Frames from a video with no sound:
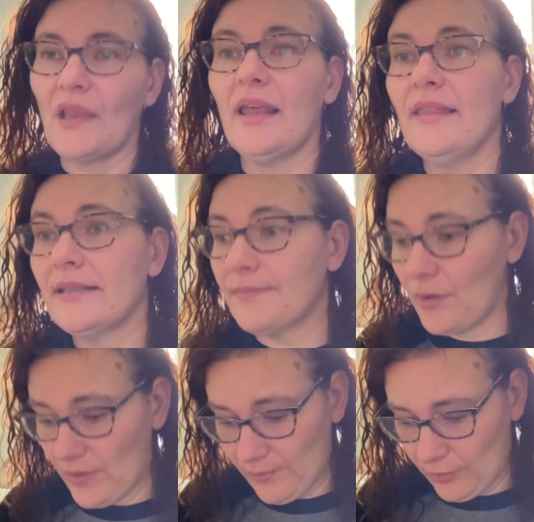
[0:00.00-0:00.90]
that's
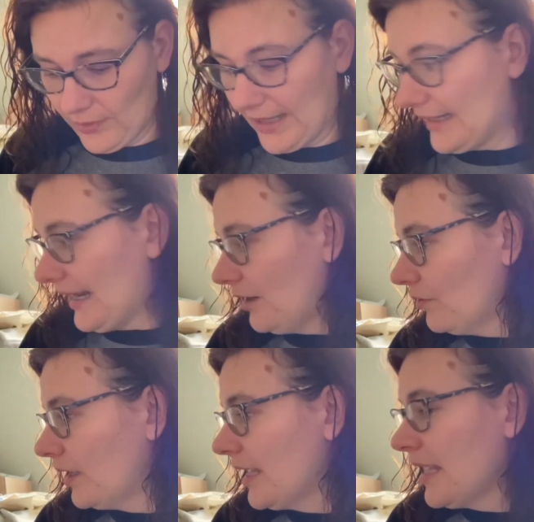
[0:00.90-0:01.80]
my whip right
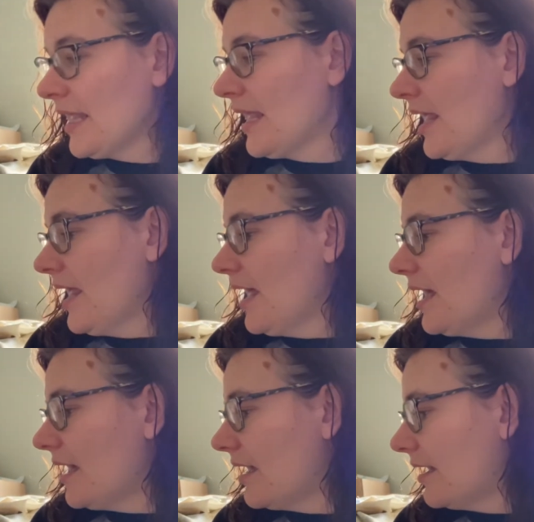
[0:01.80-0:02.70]
now.
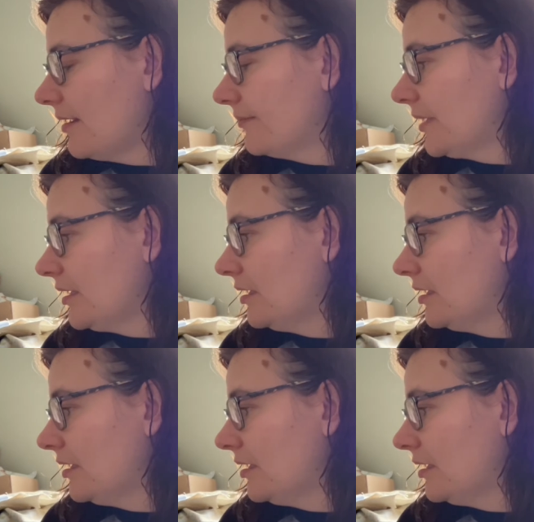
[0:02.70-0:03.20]
Then